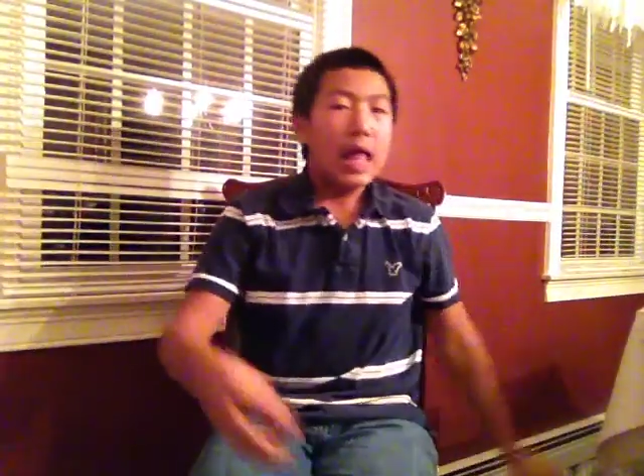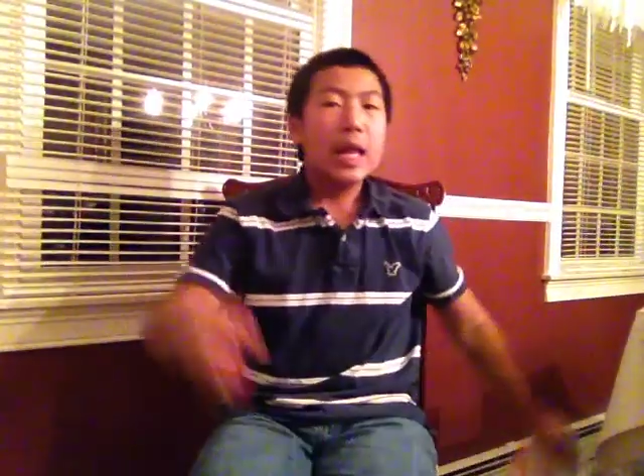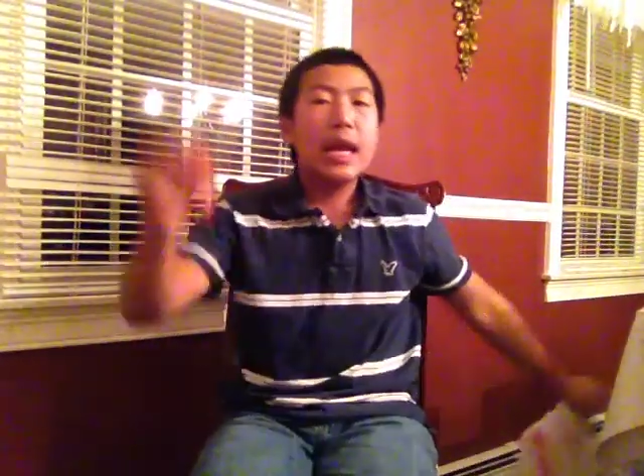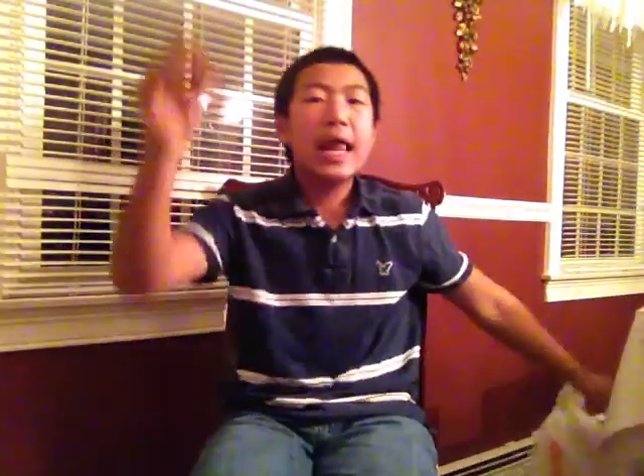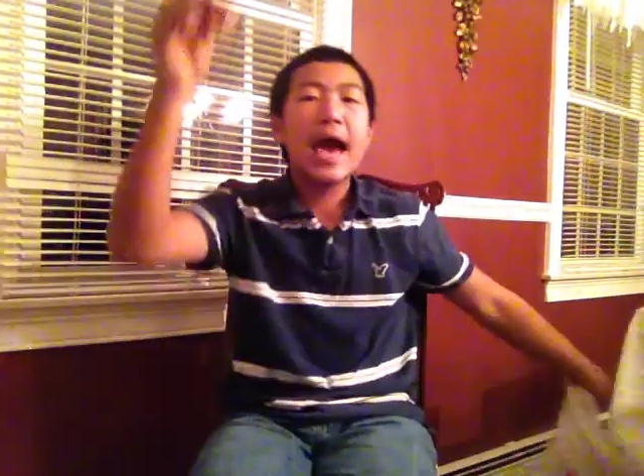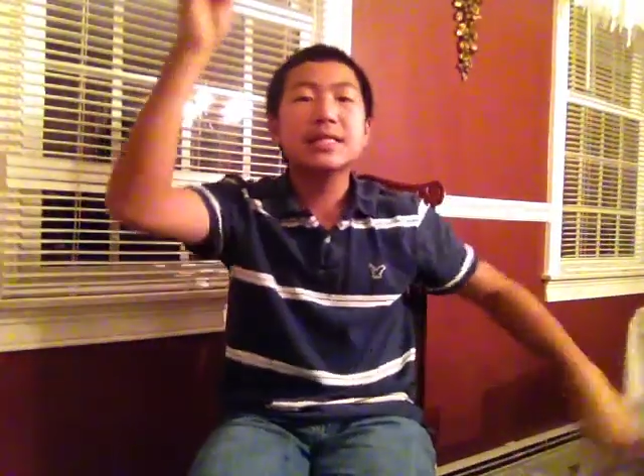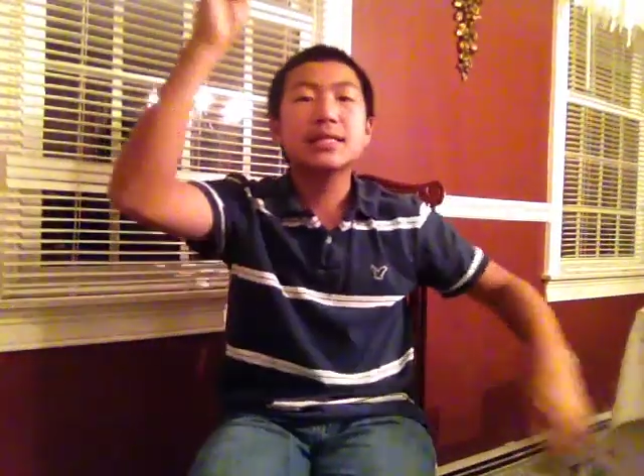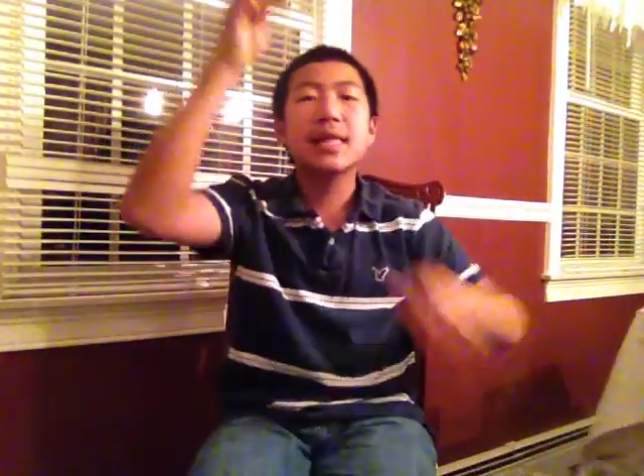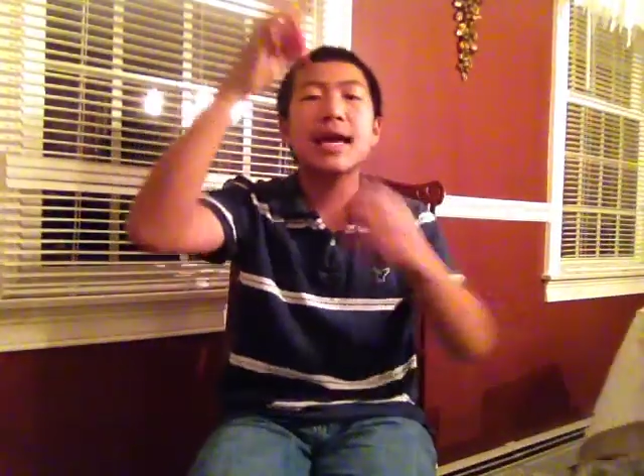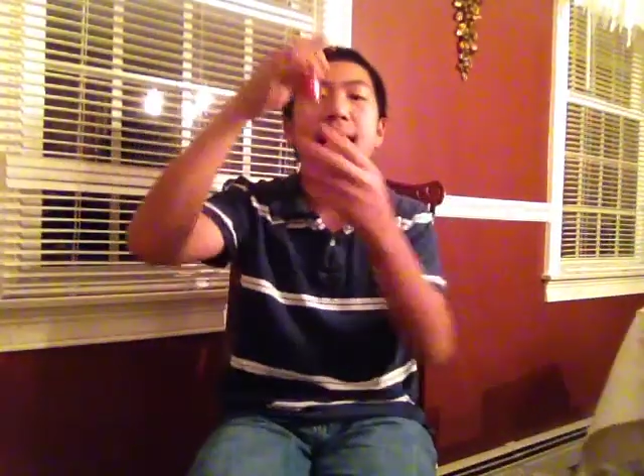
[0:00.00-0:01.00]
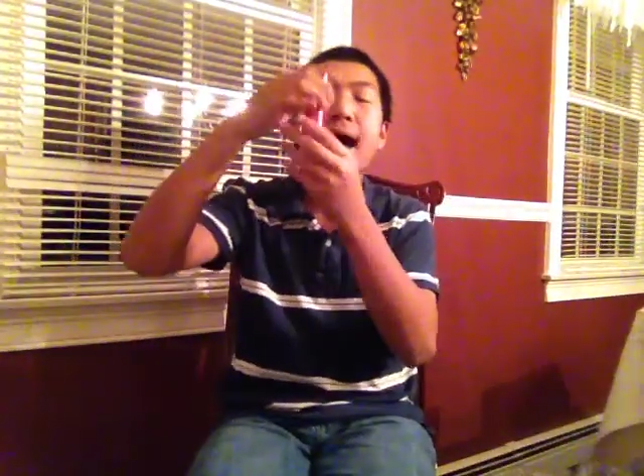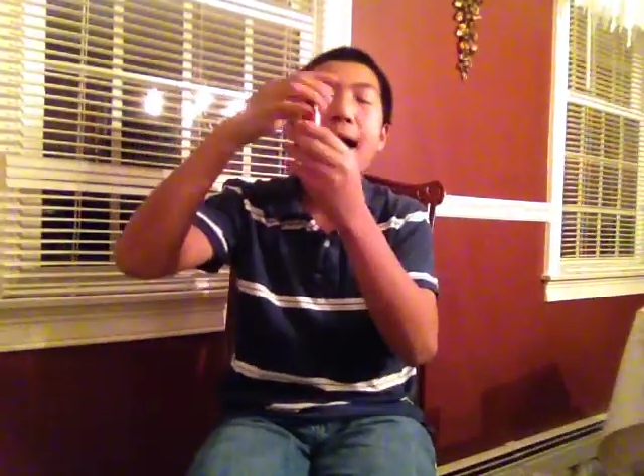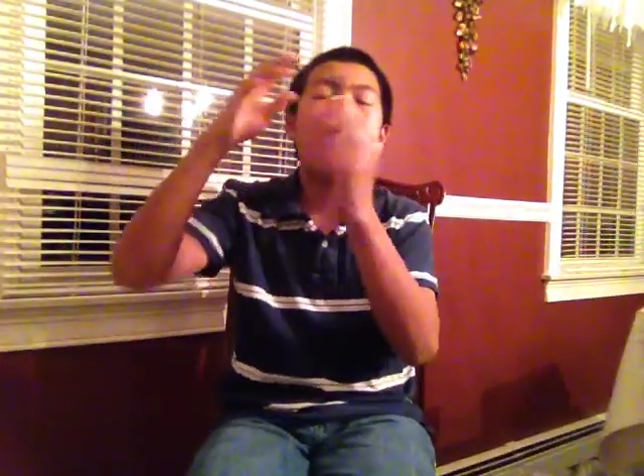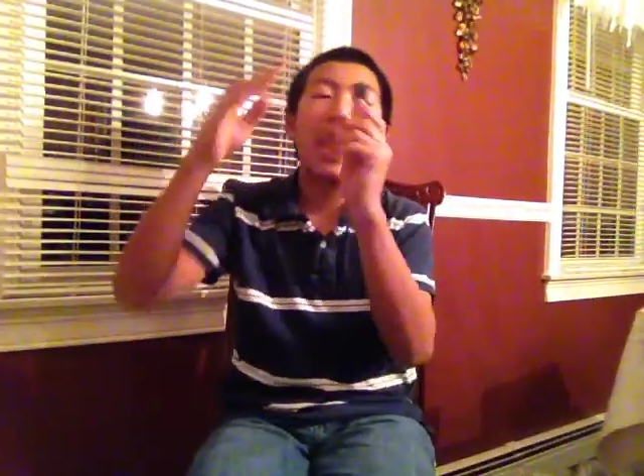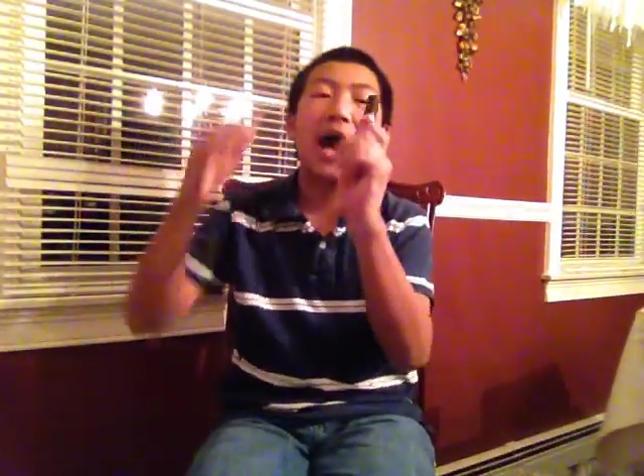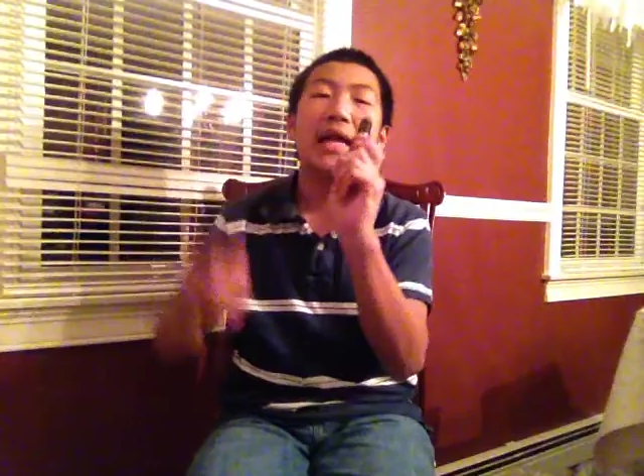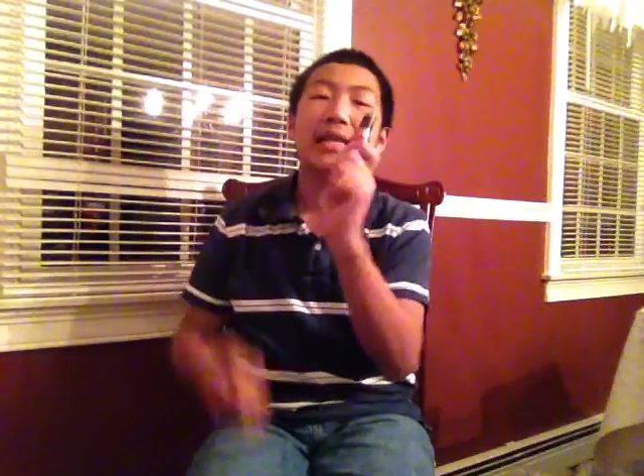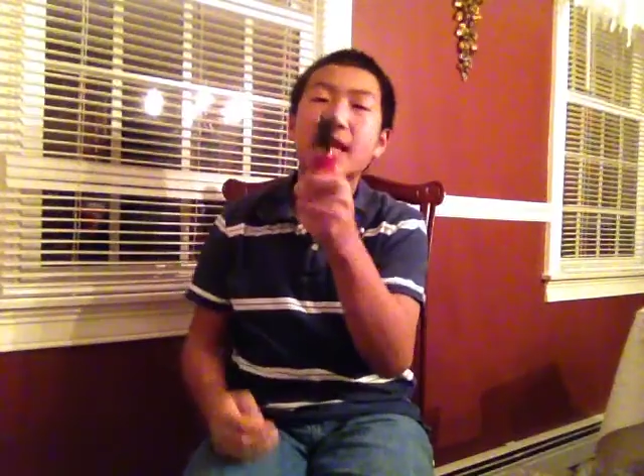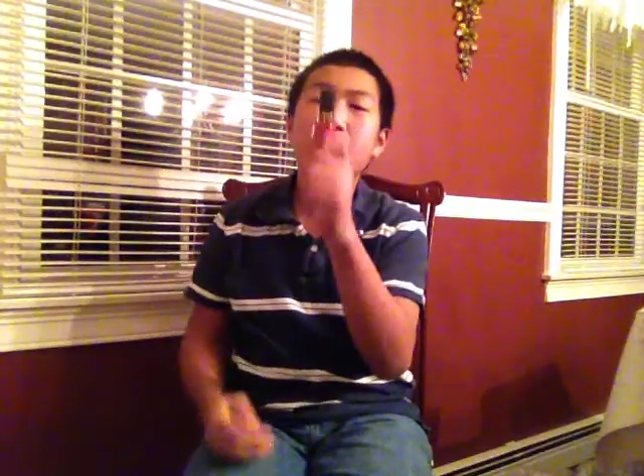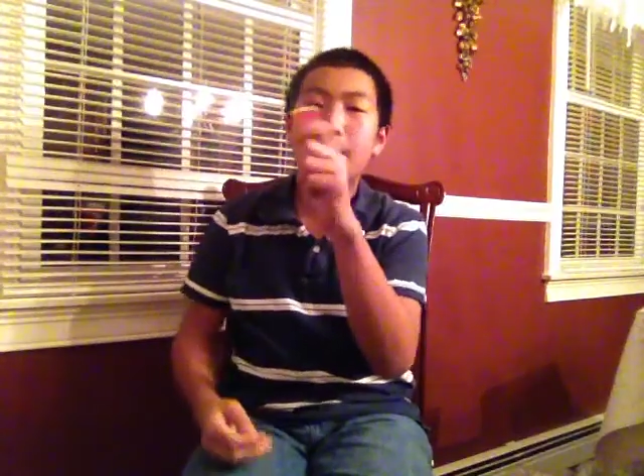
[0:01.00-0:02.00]
Lastly, I got my
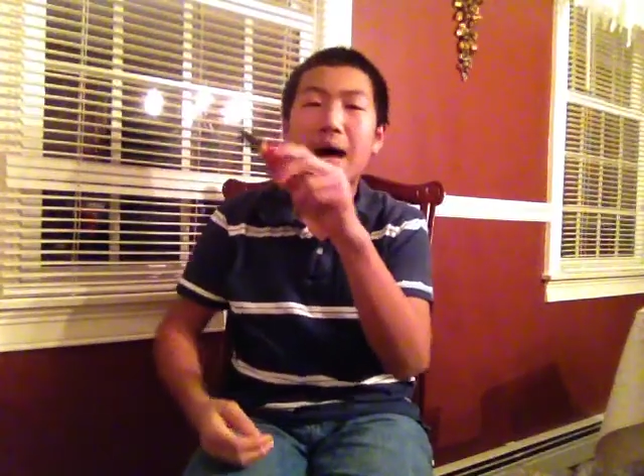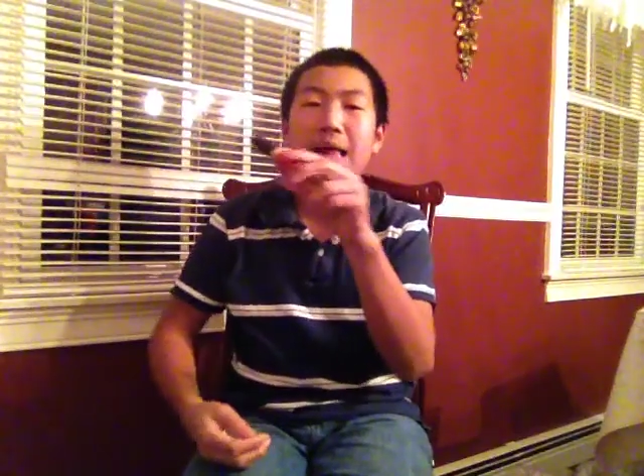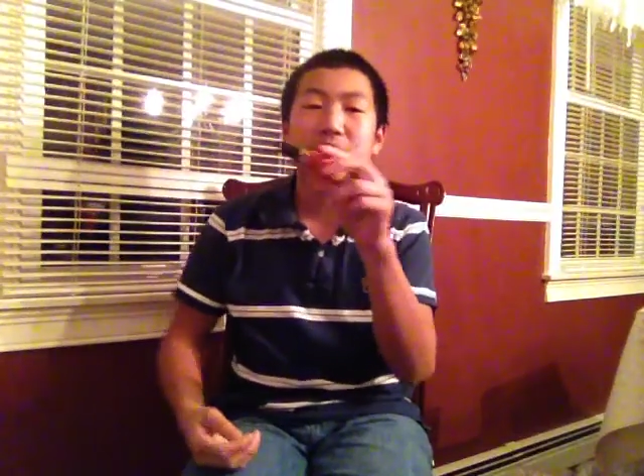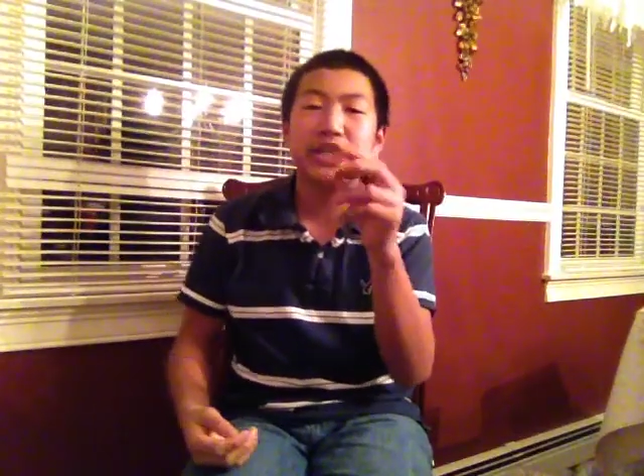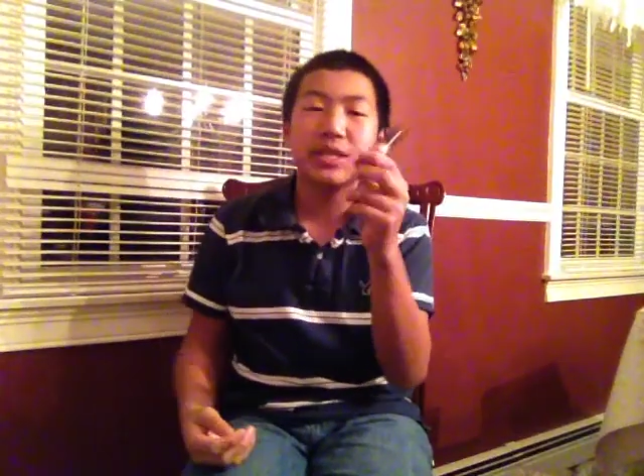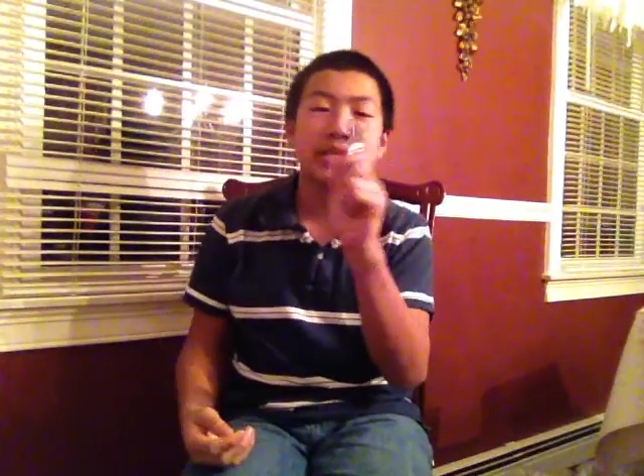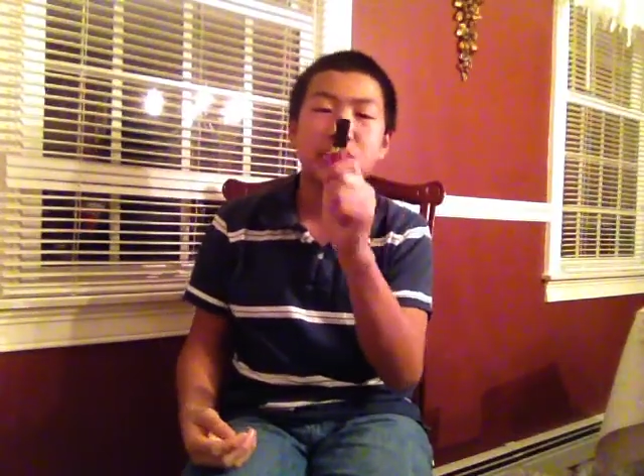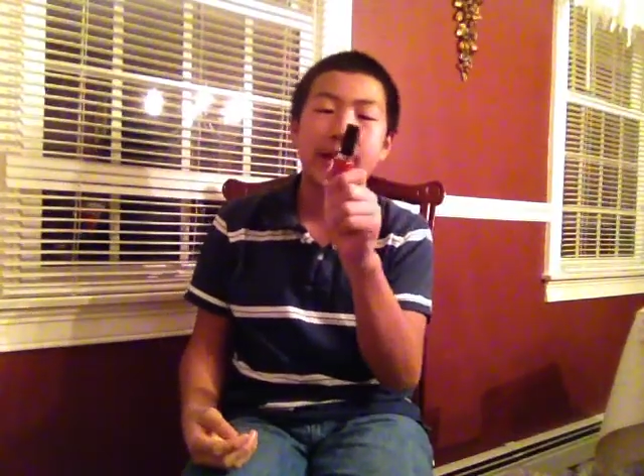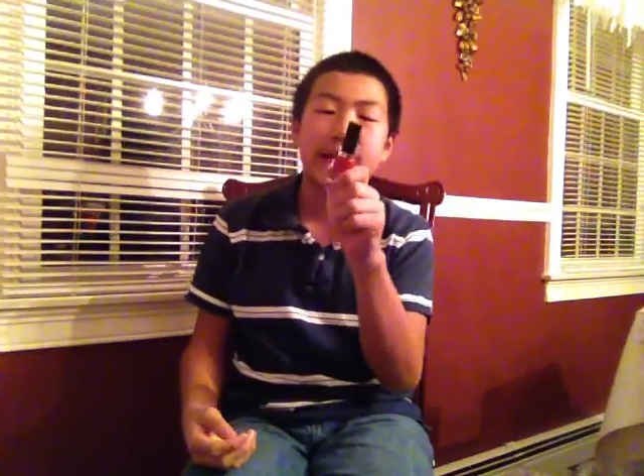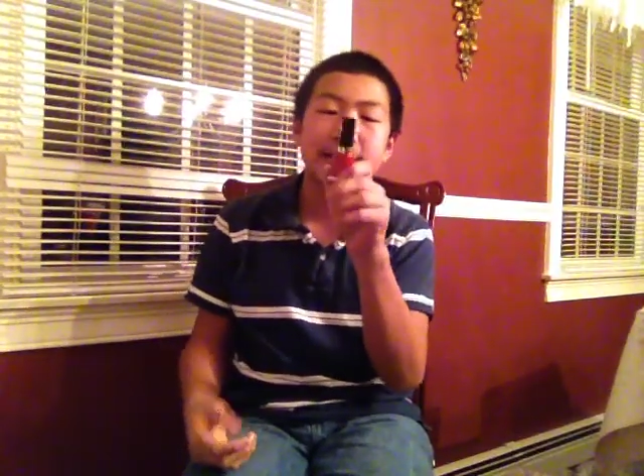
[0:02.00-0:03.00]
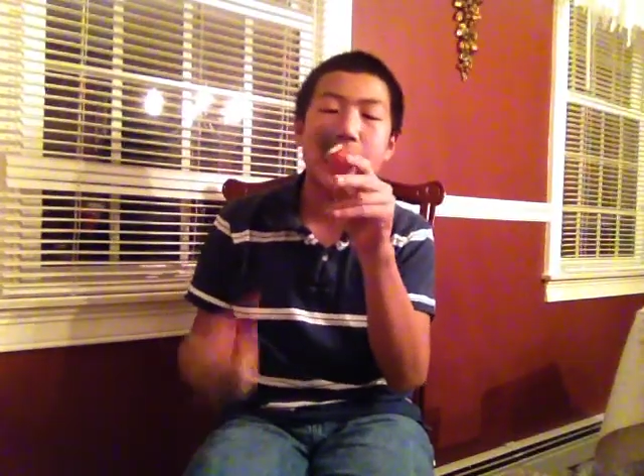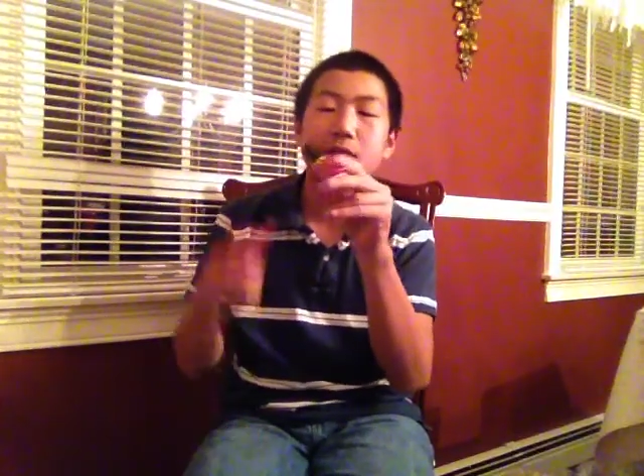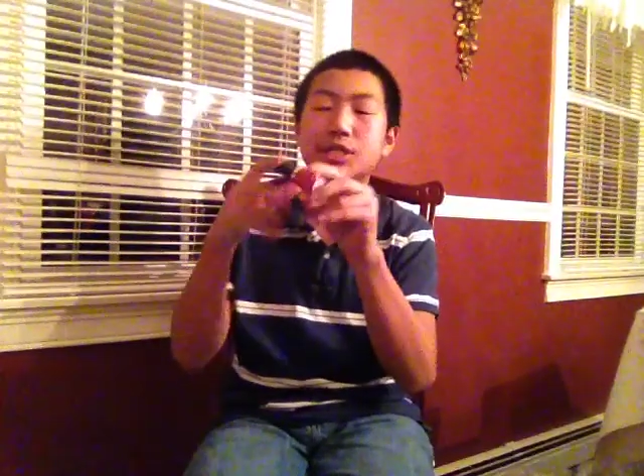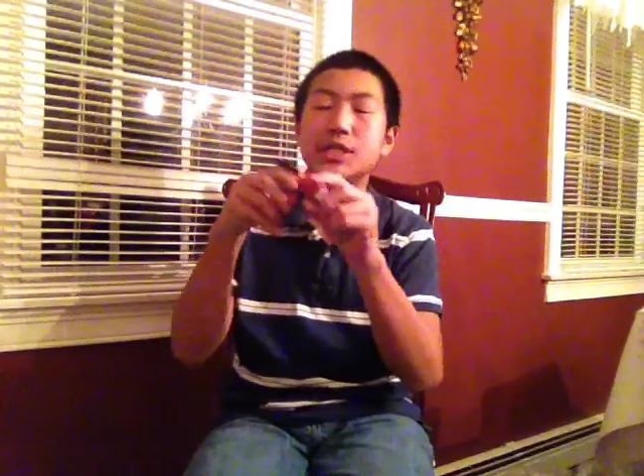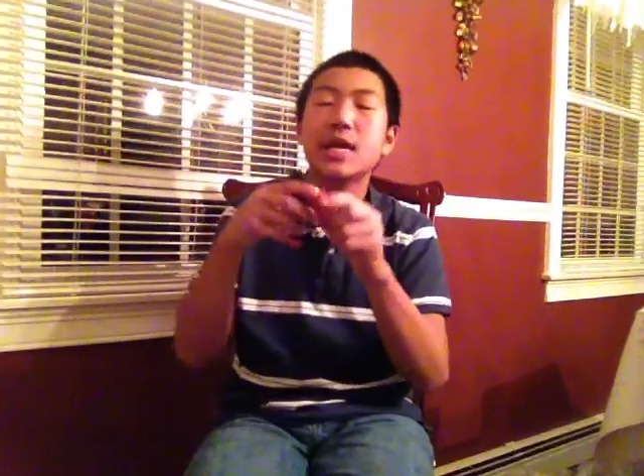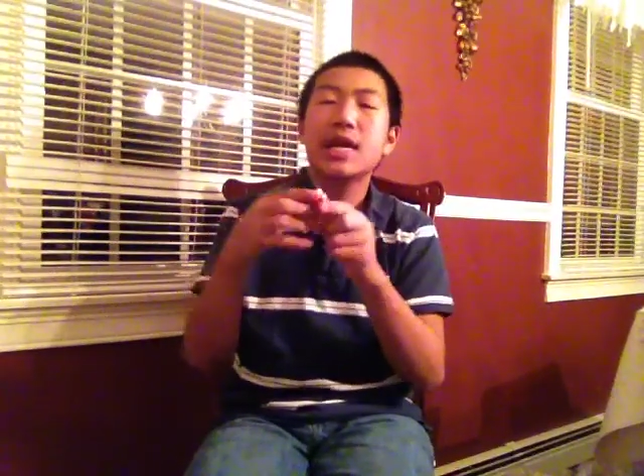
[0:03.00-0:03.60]
nail polish in this transaction.